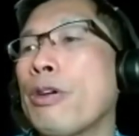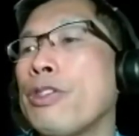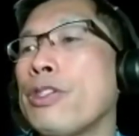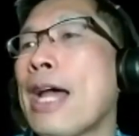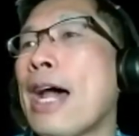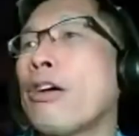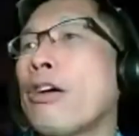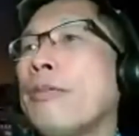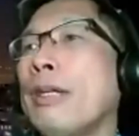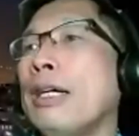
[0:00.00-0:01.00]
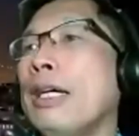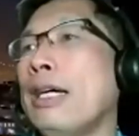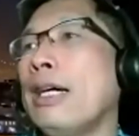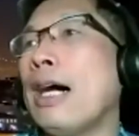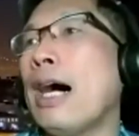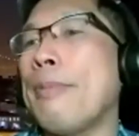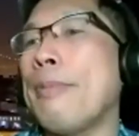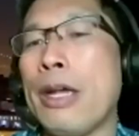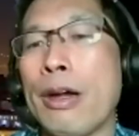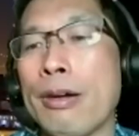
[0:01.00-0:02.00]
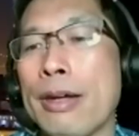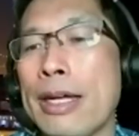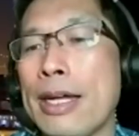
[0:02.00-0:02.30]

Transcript: and Saturn. here is